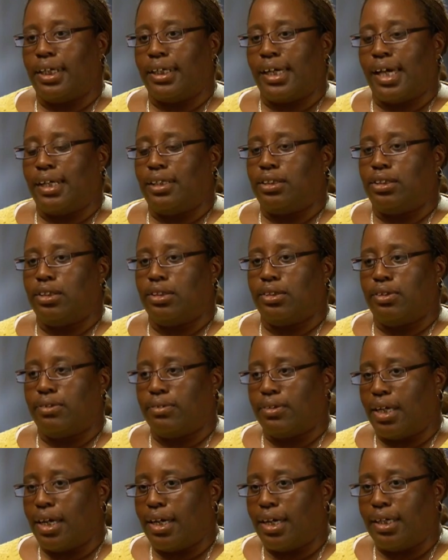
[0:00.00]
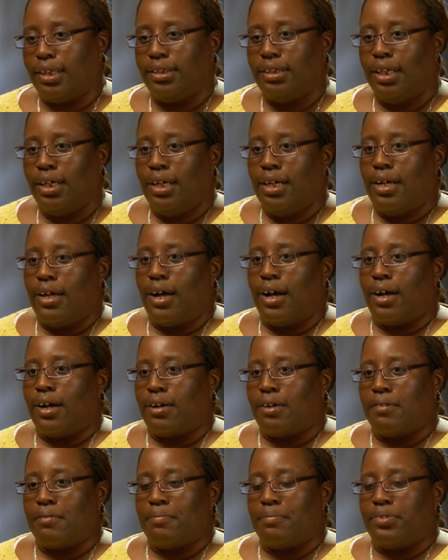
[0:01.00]
I got into cocaine.
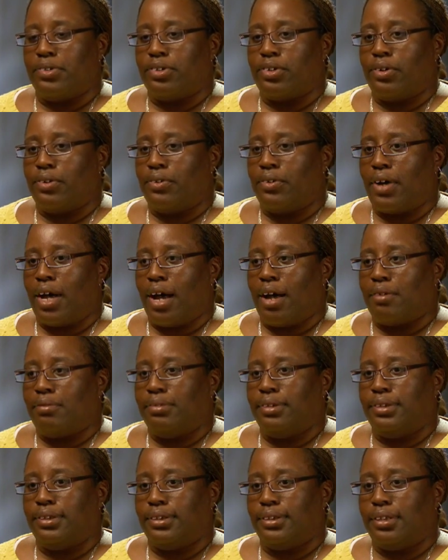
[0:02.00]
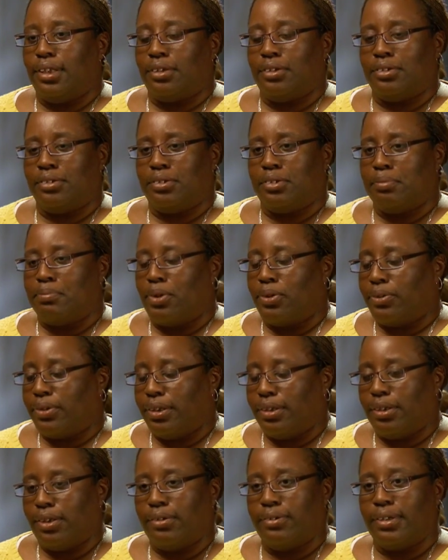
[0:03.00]
So I was
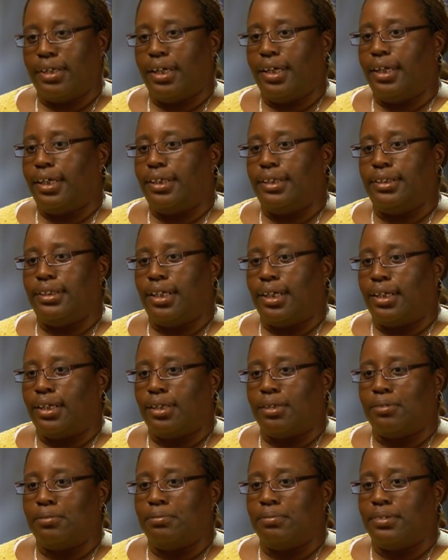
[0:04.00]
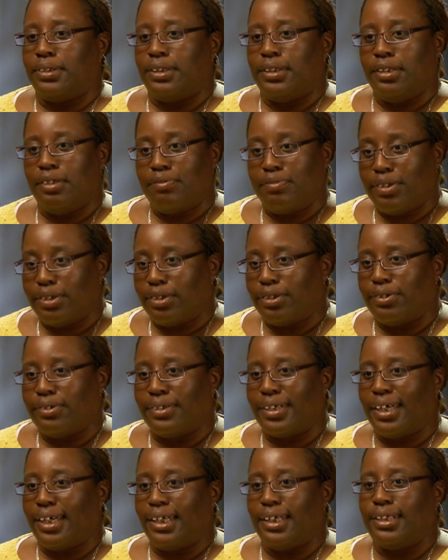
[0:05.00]
smoking cocaine, sniffing
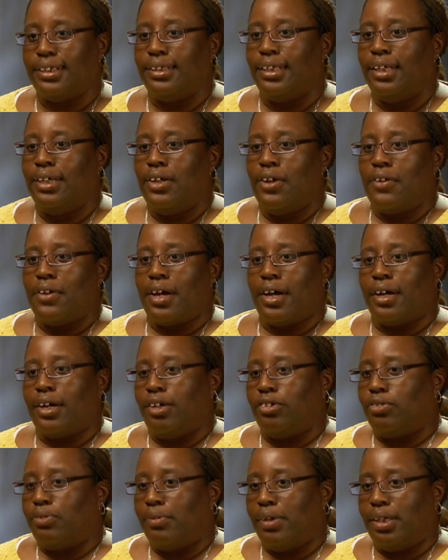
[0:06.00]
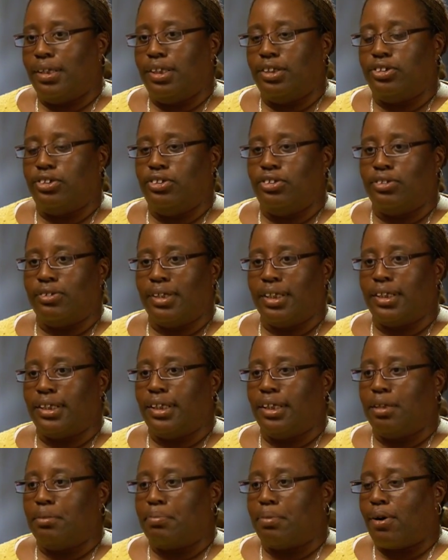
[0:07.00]
cocaine, as well as
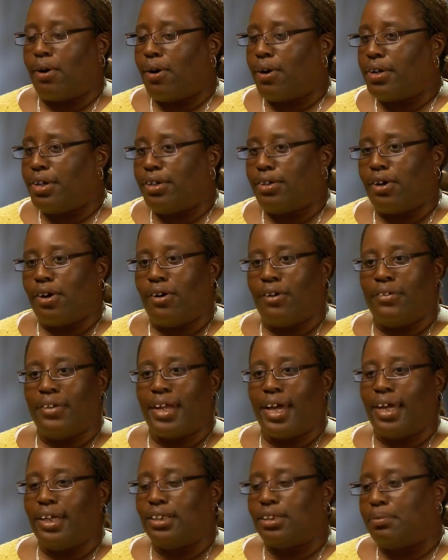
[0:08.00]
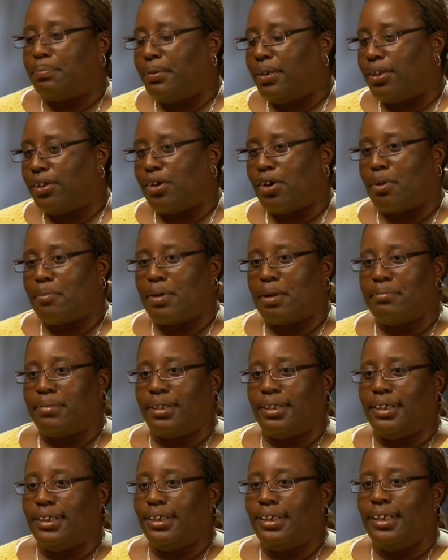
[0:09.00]
drinking, partying all night, spending all my
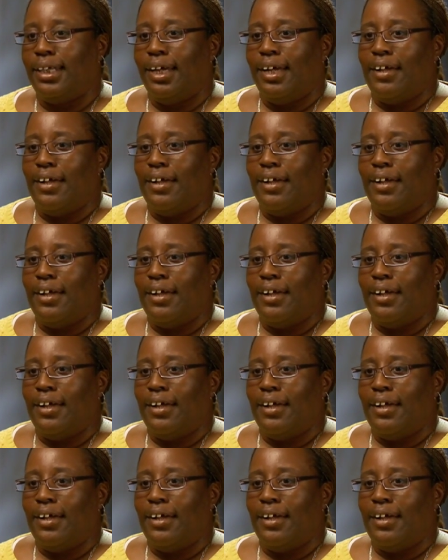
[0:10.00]
money.